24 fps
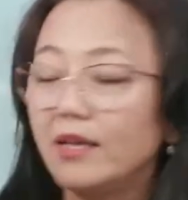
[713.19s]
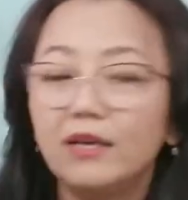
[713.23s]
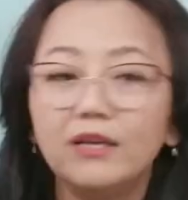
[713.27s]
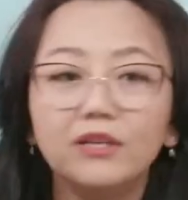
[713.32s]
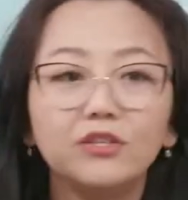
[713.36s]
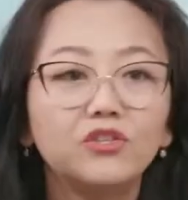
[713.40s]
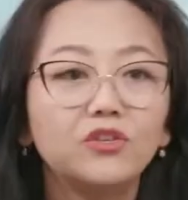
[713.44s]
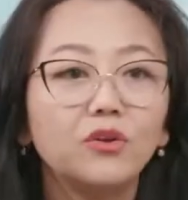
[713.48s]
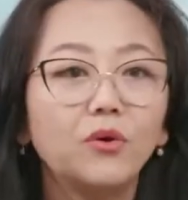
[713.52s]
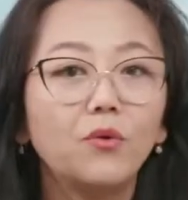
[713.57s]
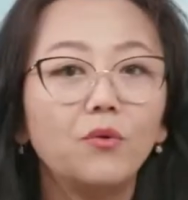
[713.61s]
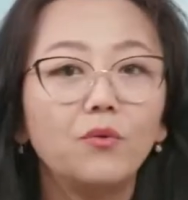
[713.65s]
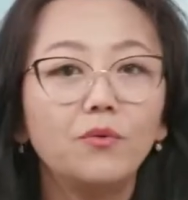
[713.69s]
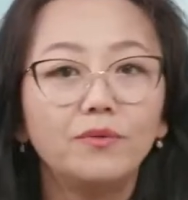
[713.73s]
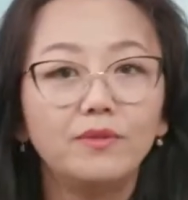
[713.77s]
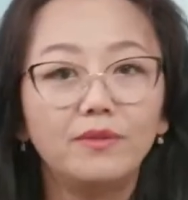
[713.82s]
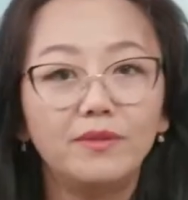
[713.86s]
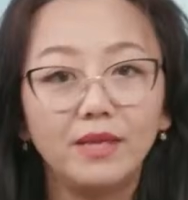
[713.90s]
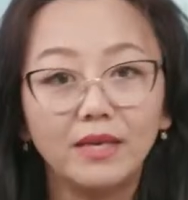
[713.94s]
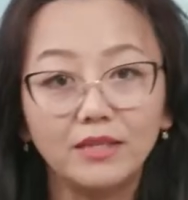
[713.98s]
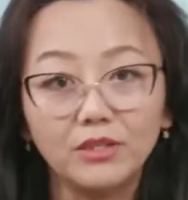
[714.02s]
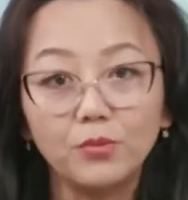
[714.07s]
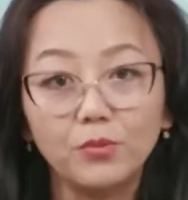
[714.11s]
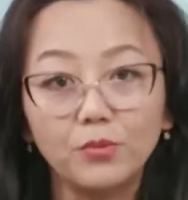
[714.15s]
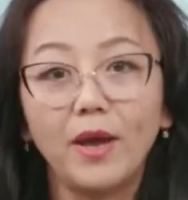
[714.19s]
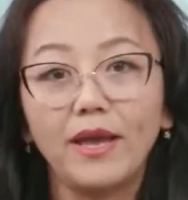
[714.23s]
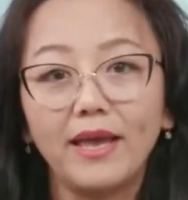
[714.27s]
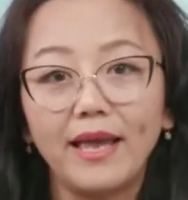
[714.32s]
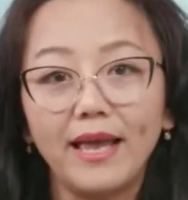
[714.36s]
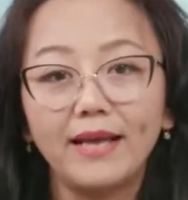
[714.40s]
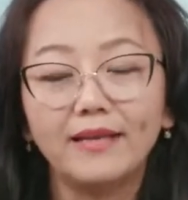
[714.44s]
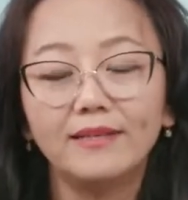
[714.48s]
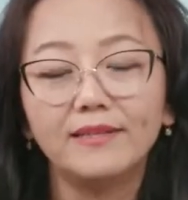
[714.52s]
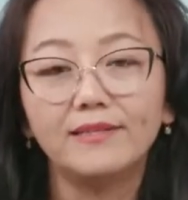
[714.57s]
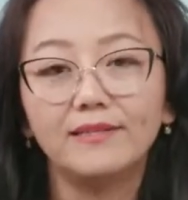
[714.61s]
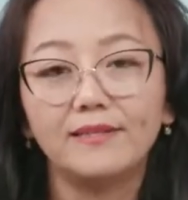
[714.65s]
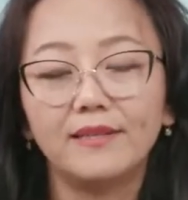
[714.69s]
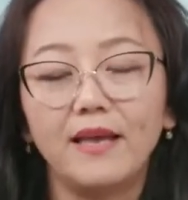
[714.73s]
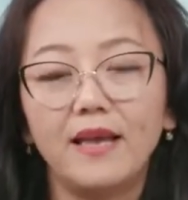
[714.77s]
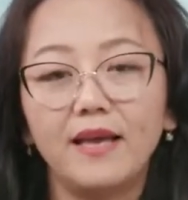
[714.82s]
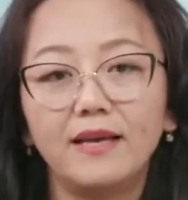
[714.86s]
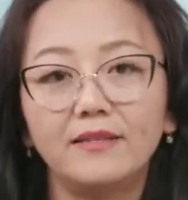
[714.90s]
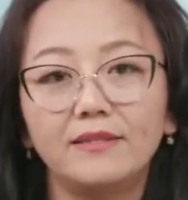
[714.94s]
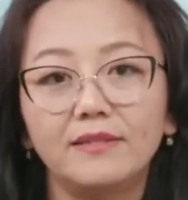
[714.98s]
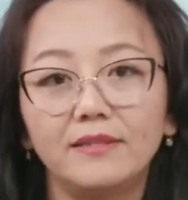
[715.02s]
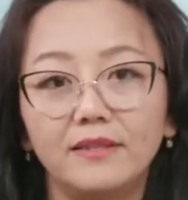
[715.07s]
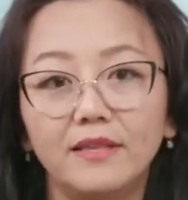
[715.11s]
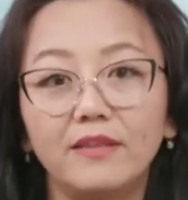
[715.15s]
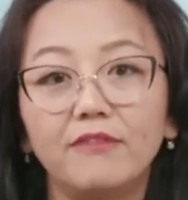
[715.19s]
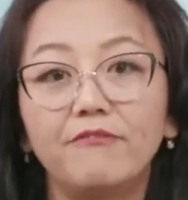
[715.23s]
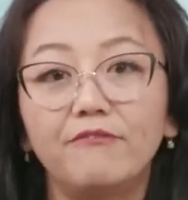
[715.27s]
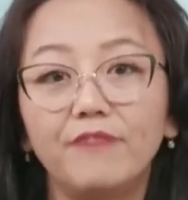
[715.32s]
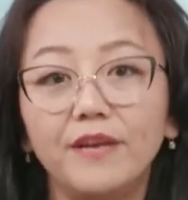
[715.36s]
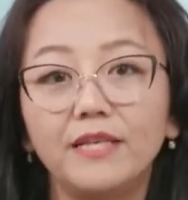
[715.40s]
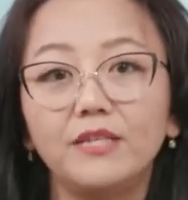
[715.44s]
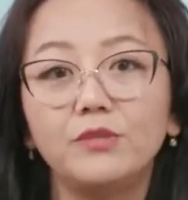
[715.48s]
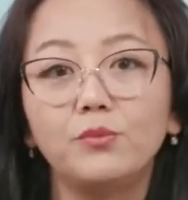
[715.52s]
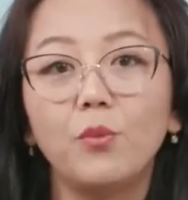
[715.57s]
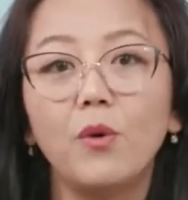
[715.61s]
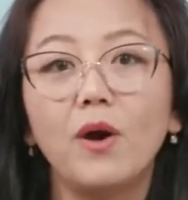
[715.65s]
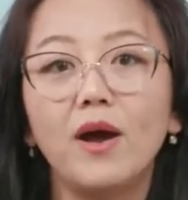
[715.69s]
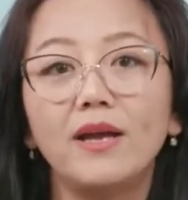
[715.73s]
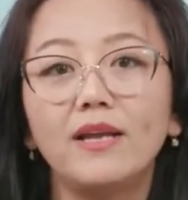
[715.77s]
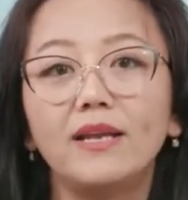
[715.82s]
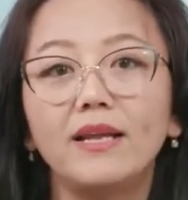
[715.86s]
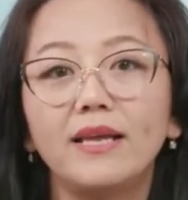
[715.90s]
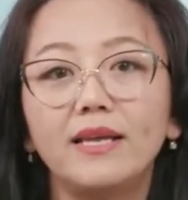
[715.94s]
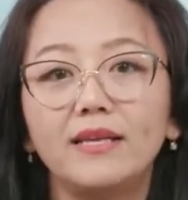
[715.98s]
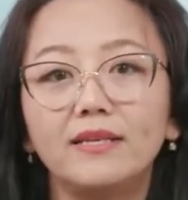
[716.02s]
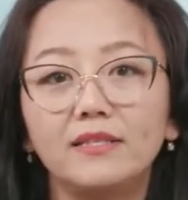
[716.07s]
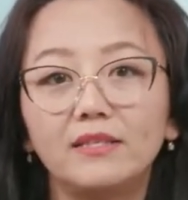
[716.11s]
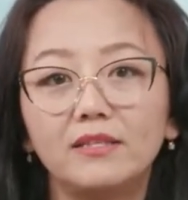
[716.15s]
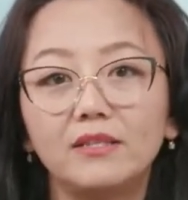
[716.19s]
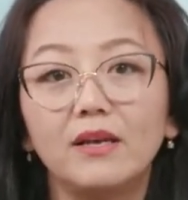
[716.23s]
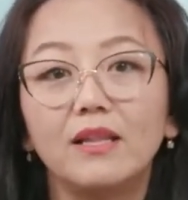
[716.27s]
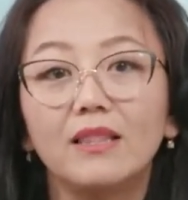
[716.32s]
So that's why as the phase one is to